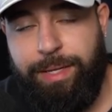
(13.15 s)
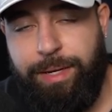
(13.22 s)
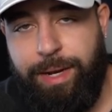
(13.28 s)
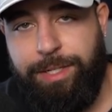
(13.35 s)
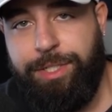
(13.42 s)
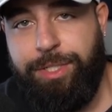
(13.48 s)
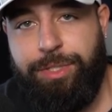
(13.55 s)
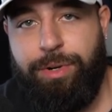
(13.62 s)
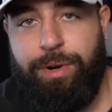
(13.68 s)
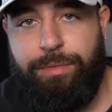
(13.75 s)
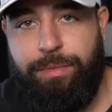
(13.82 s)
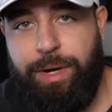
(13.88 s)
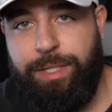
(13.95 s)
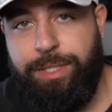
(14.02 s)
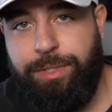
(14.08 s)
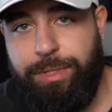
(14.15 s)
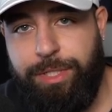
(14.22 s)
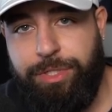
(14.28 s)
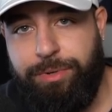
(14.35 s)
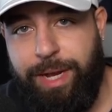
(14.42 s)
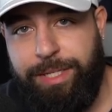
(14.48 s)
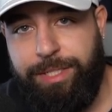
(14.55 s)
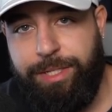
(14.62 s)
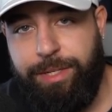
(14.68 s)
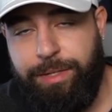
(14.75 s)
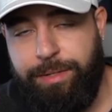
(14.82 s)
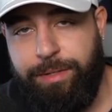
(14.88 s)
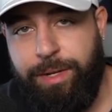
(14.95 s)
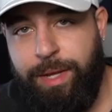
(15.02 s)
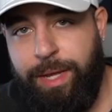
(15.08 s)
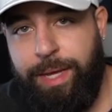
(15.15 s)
and I just sort of wanted to address it and